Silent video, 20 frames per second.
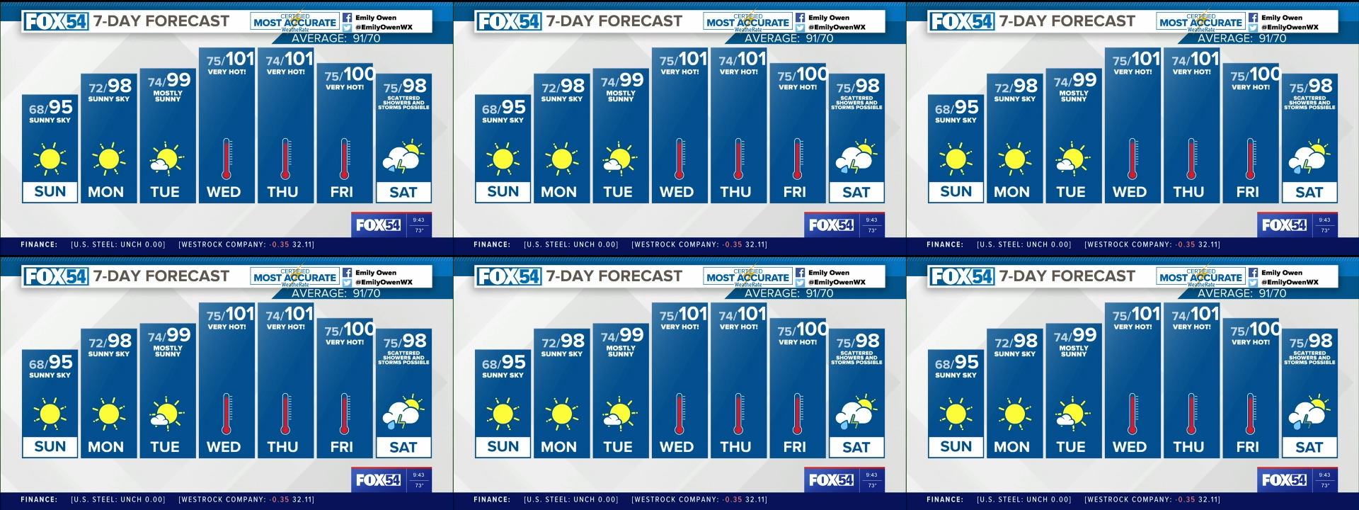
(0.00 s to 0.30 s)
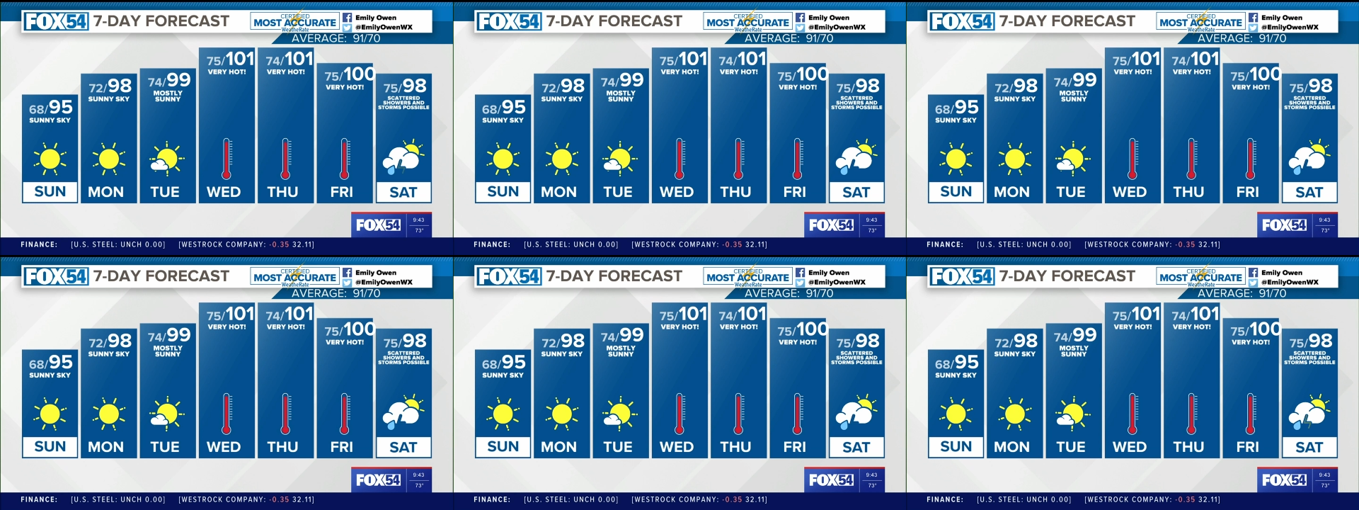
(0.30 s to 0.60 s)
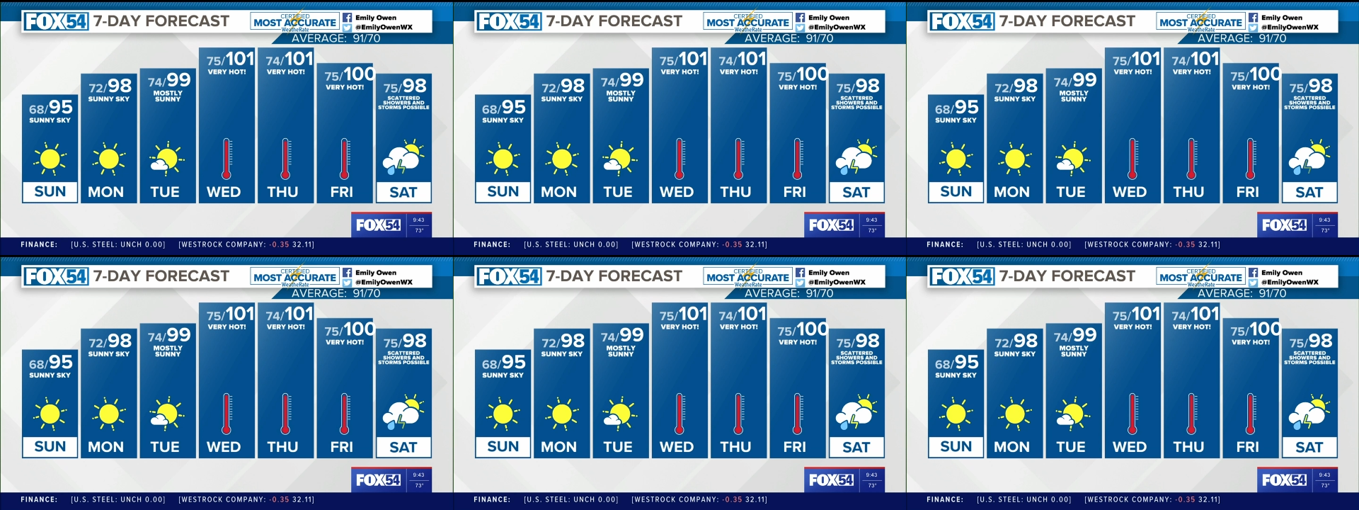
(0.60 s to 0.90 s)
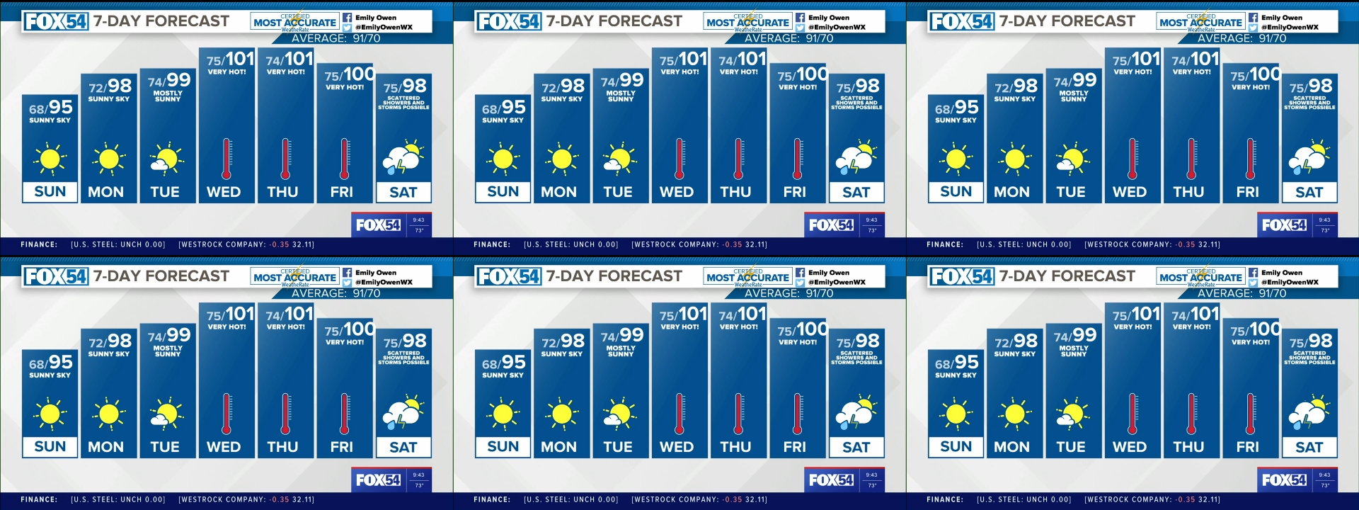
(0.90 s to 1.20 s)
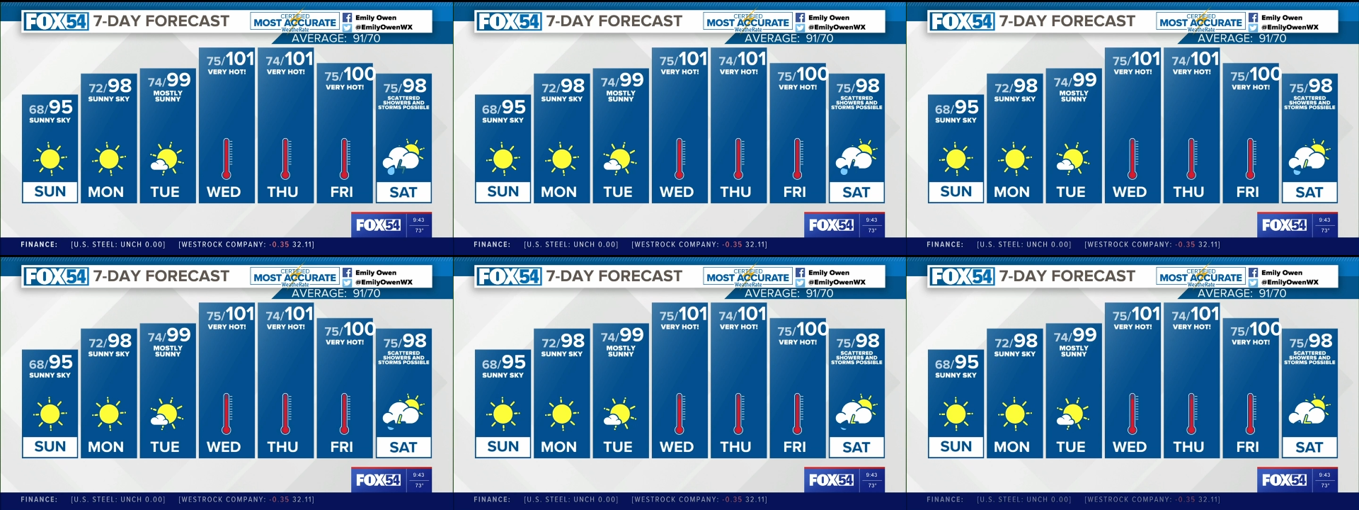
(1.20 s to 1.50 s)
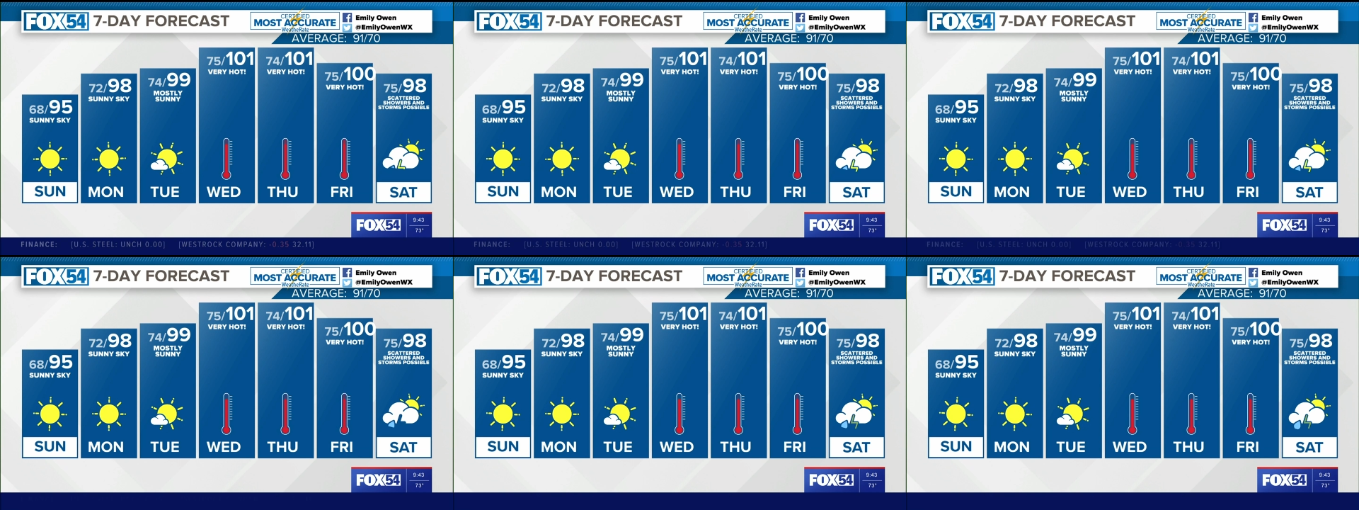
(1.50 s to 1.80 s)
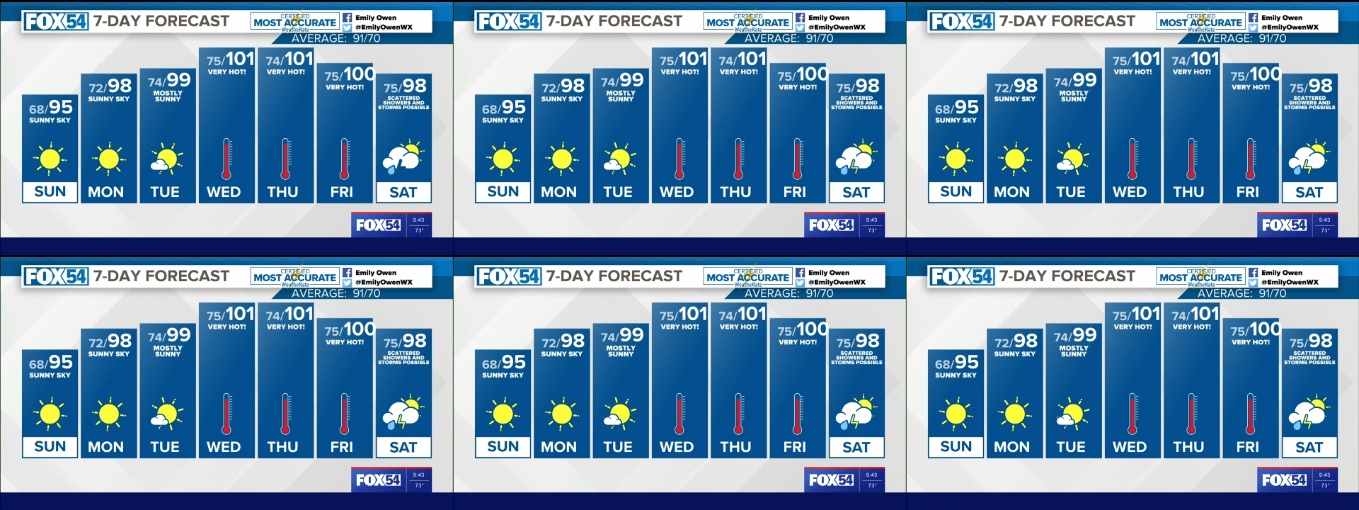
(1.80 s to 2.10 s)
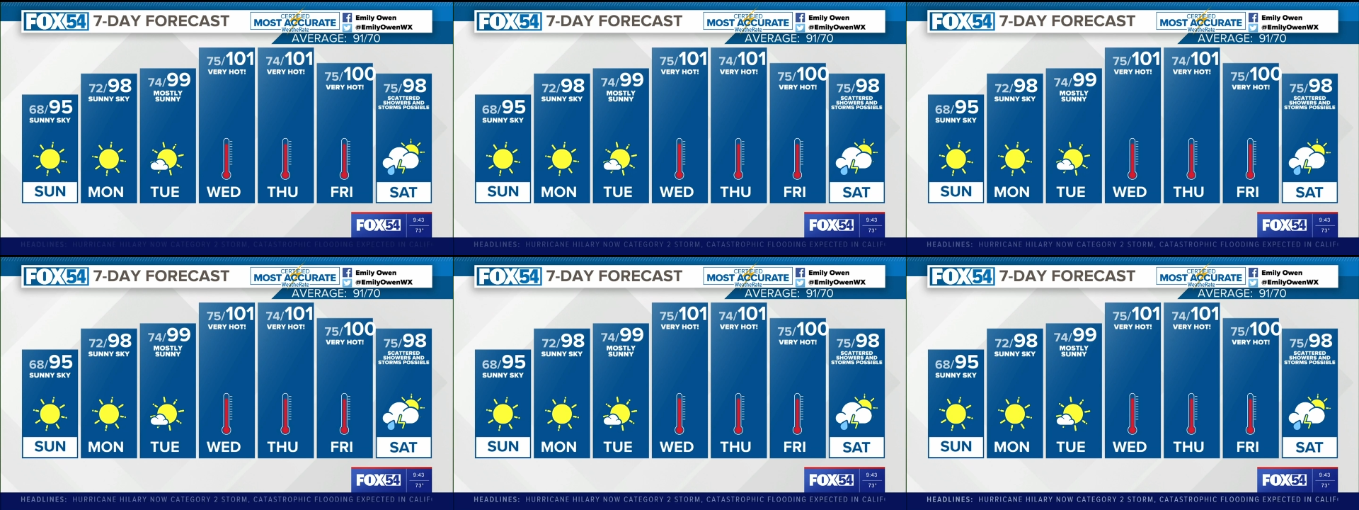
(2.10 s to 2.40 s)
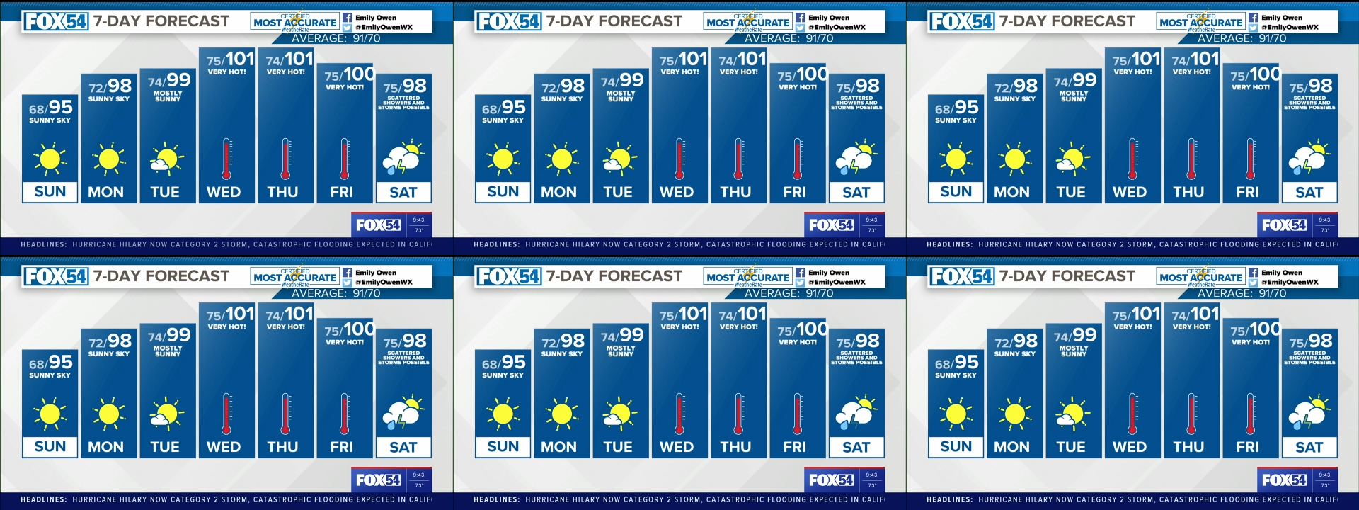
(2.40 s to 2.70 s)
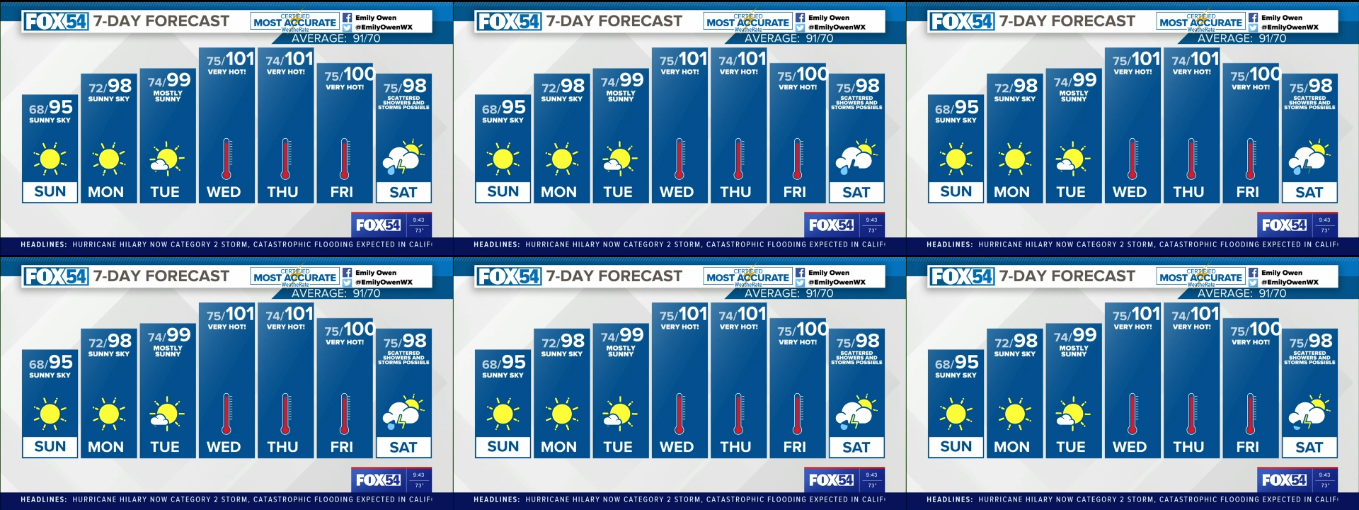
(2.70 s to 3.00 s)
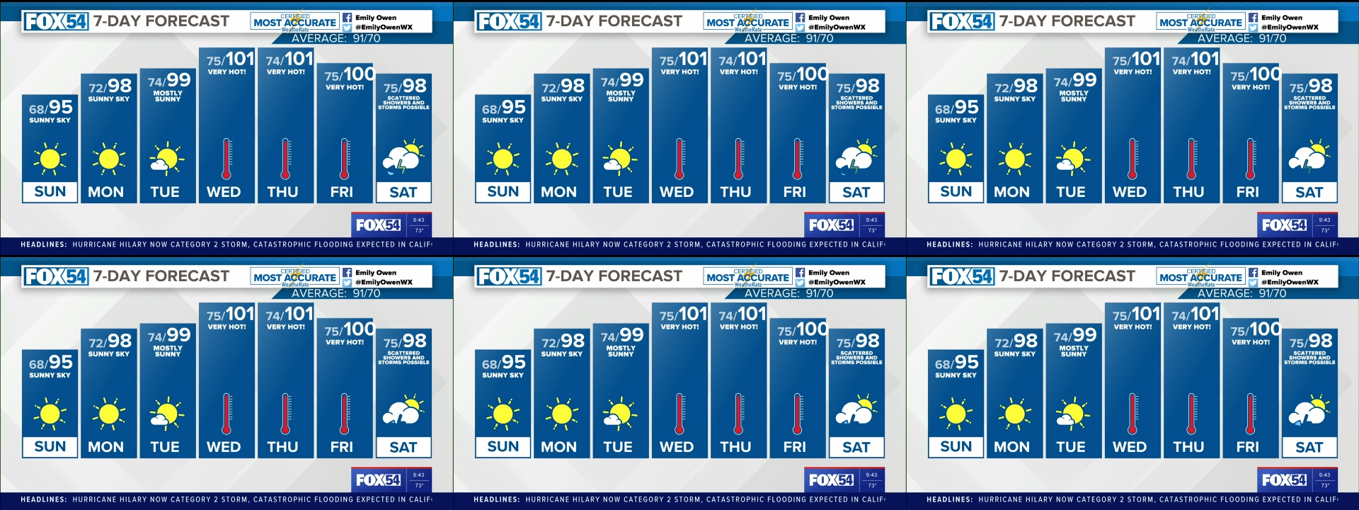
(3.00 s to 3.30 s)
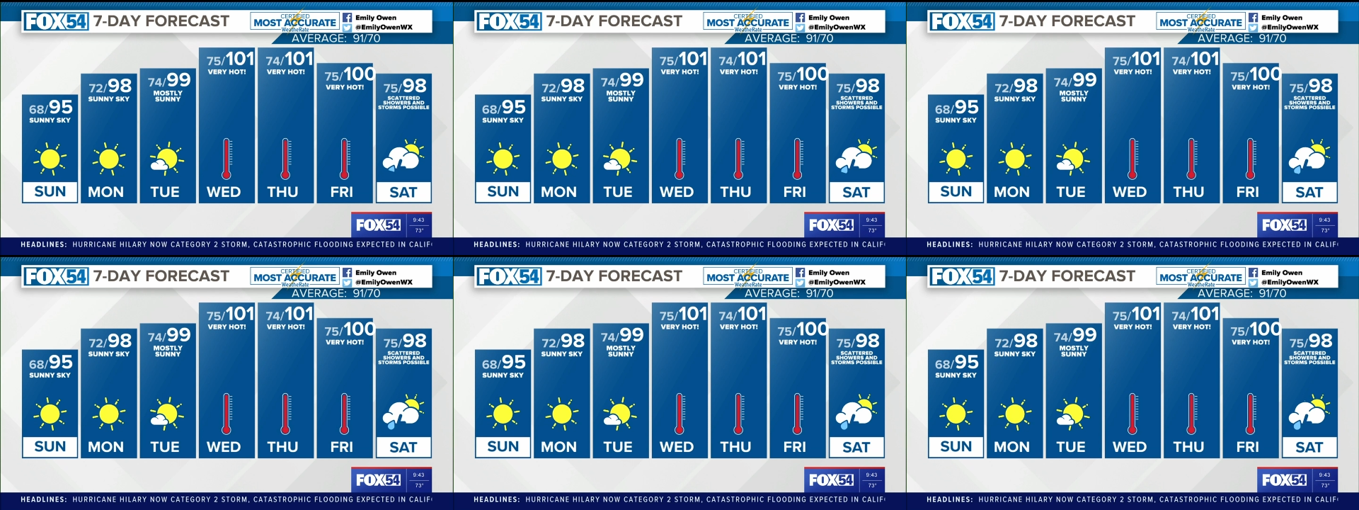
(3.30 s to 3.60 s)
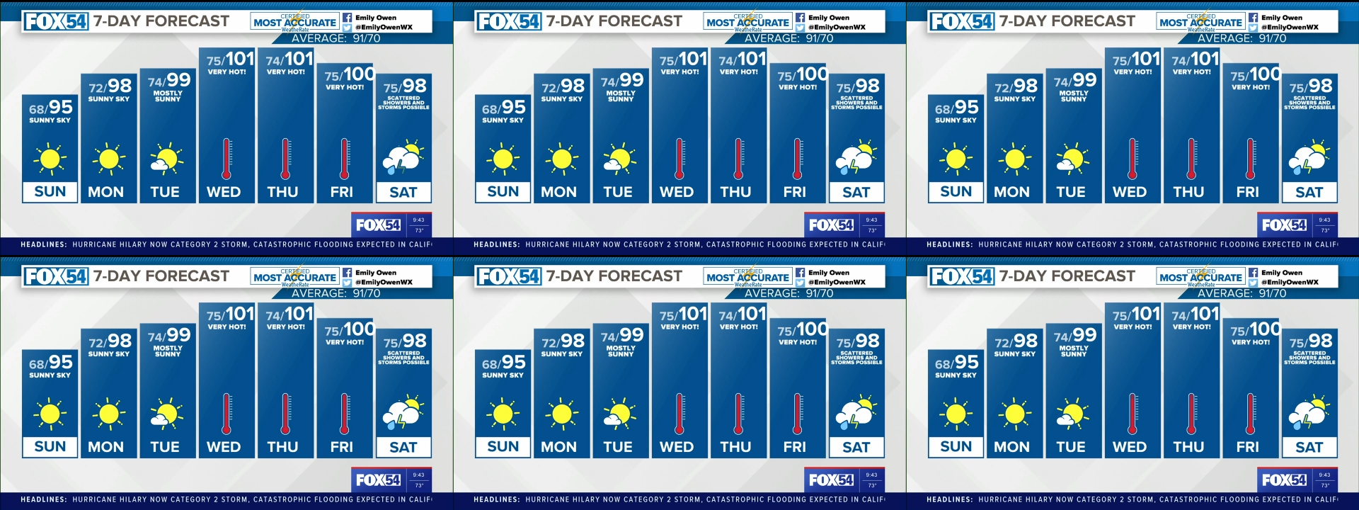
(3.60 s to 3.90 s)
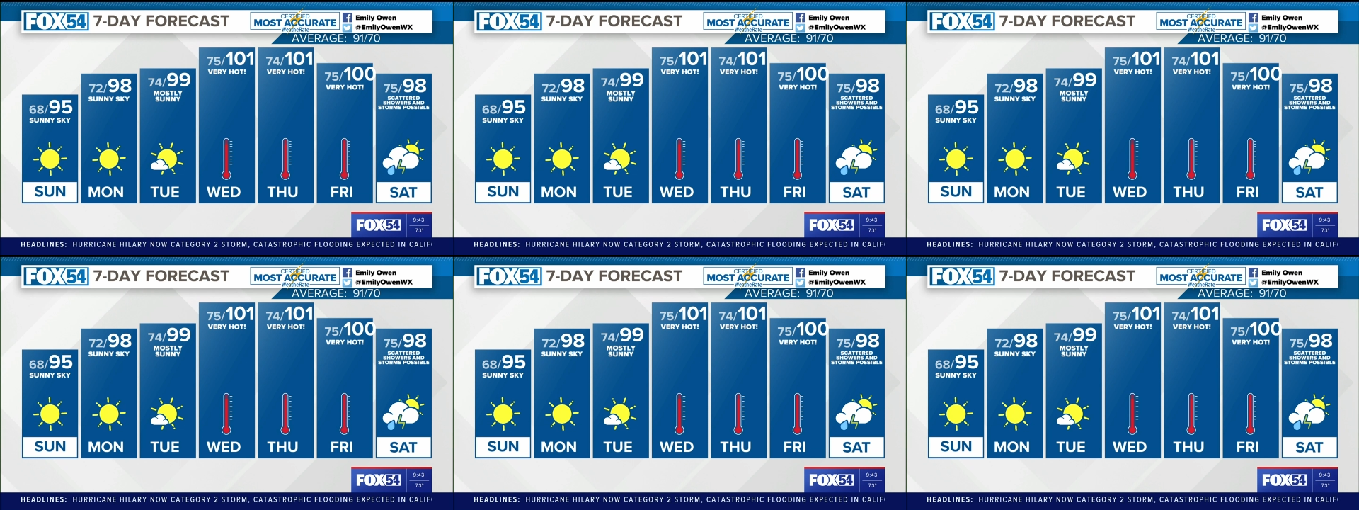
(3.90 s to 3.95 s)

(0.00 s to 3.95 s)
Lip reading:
Nobody's mouth can be seen.